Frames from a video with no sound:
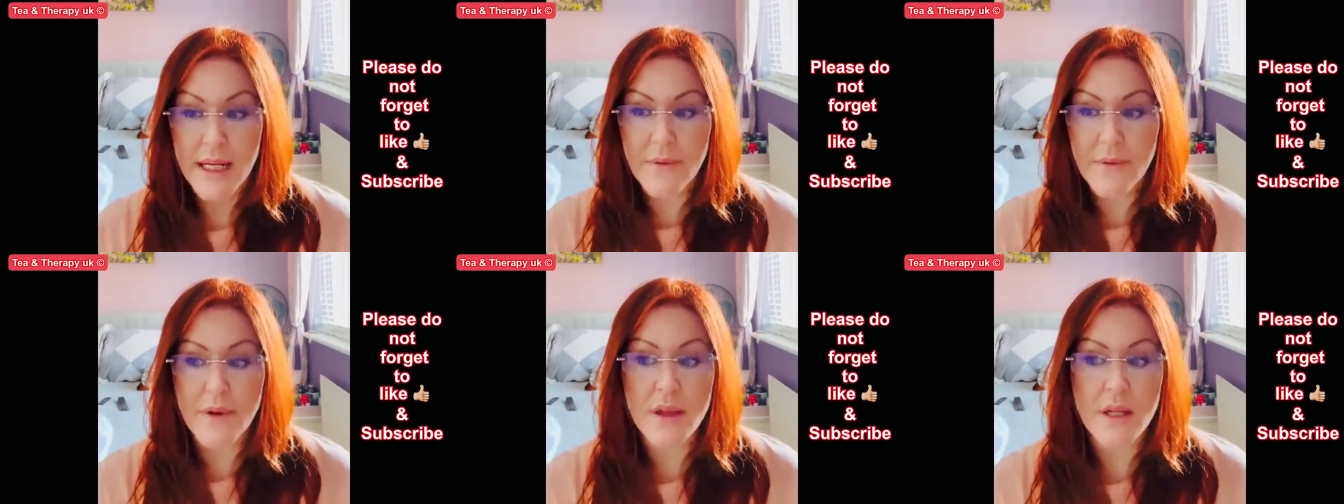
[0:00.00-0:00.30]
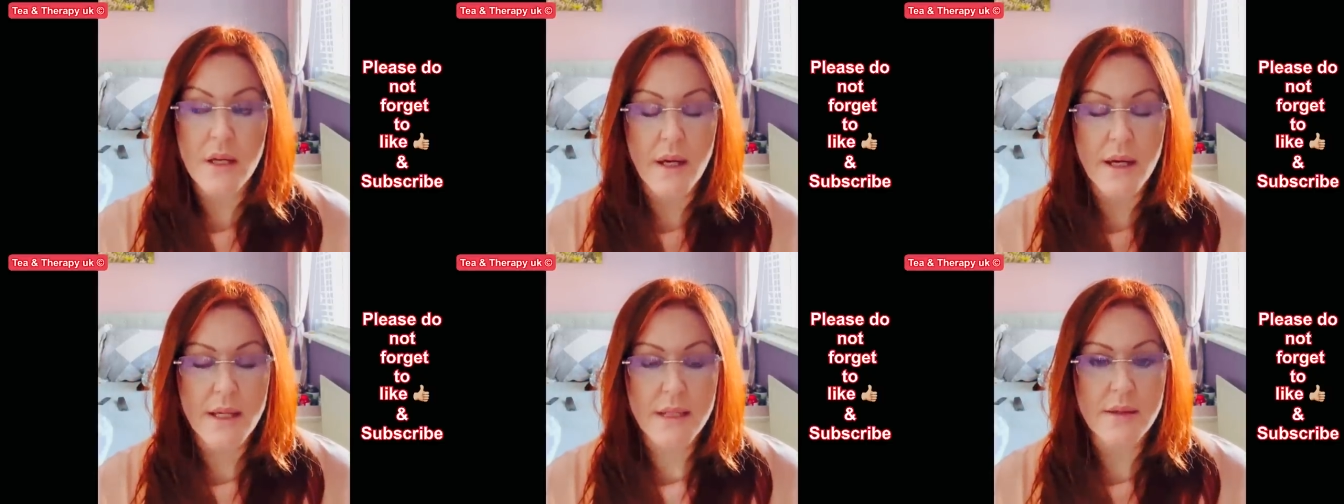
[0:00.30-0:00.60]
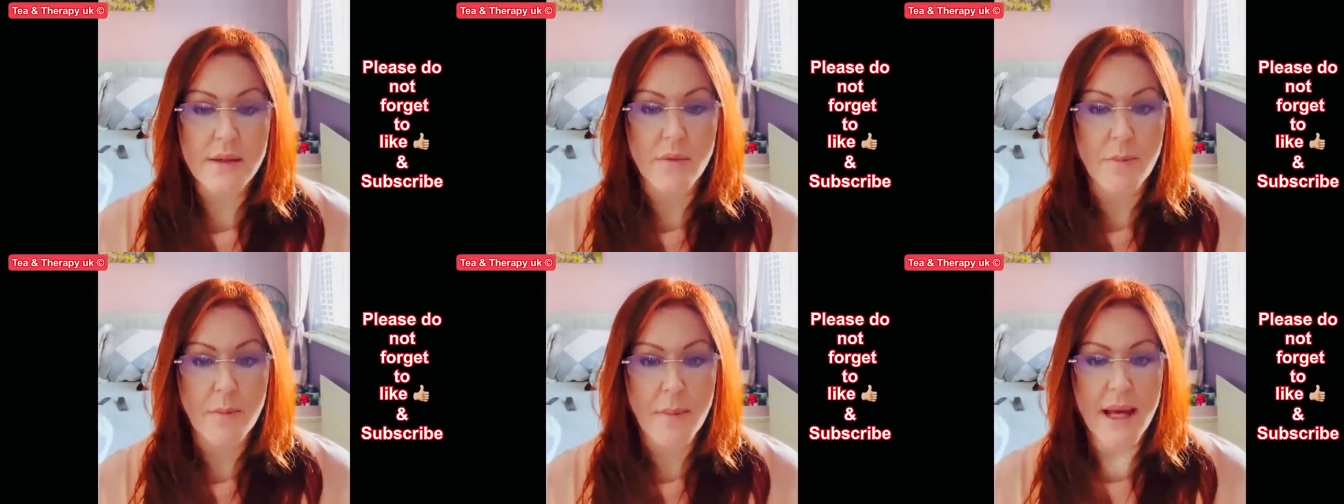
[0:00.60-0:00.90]
even the
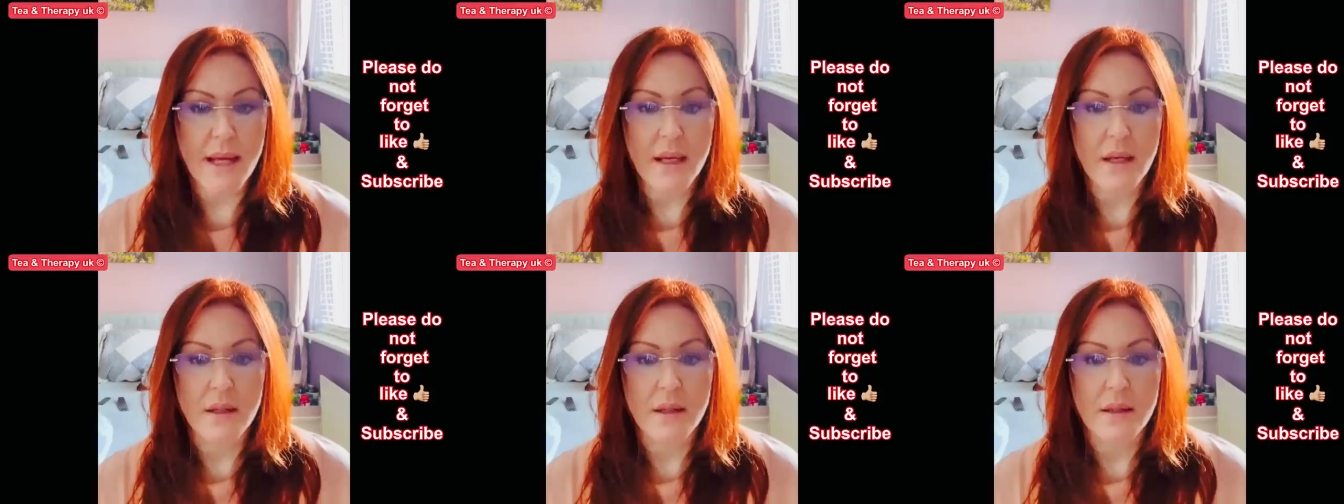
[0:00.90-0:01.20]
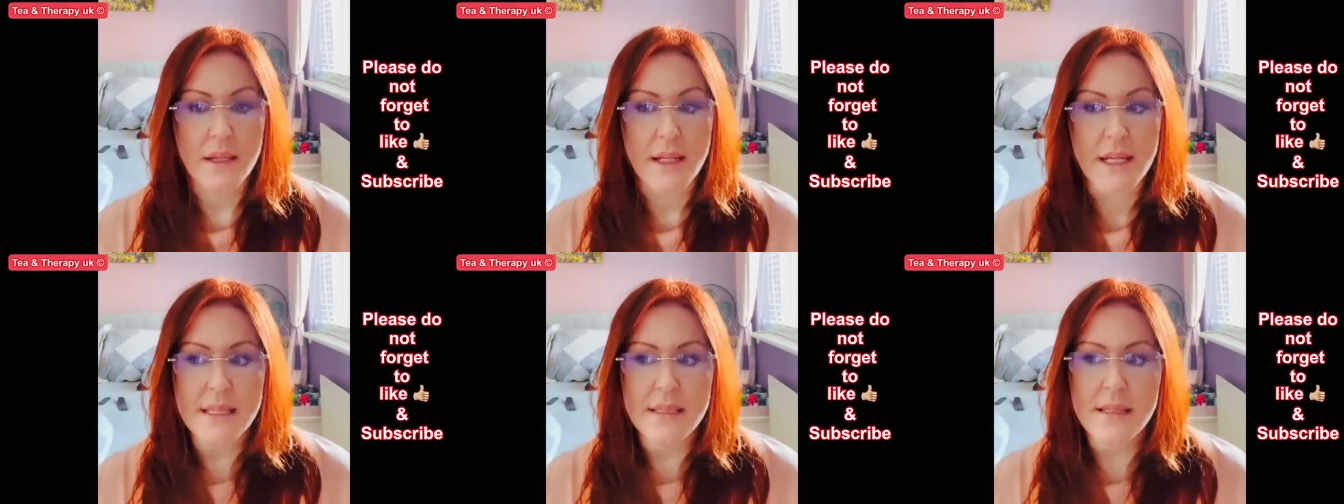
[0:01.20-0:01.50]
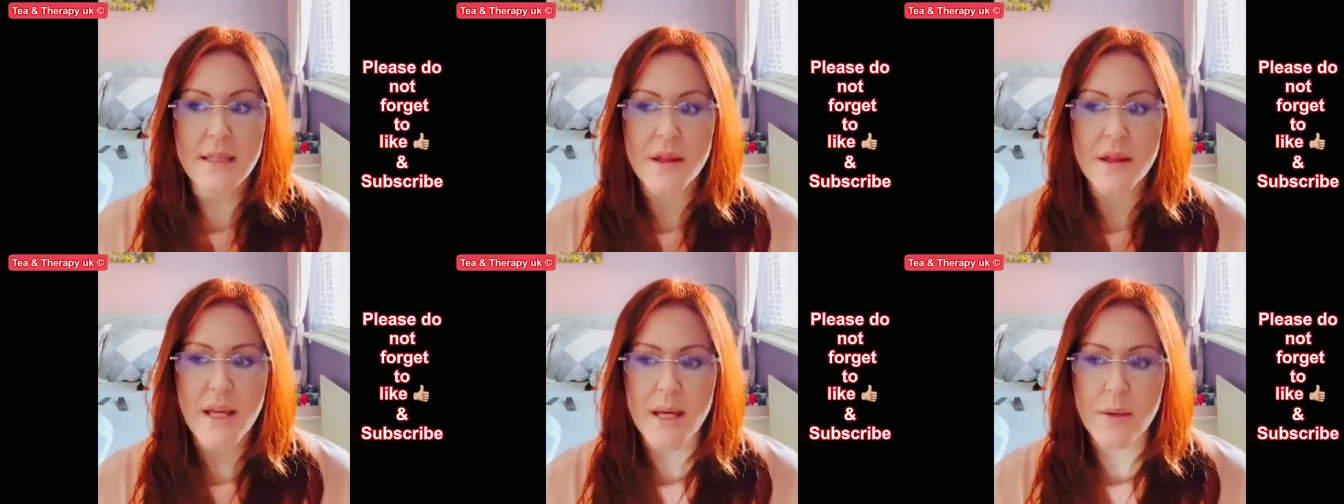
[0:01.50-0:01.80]
likes of Meghan is
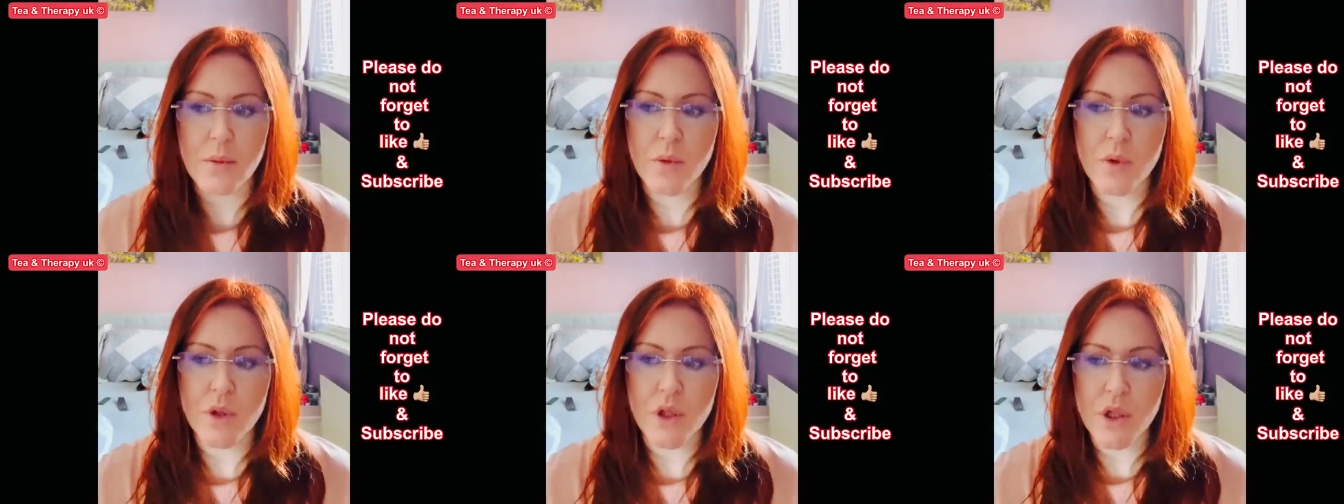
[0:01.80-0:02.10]
that they will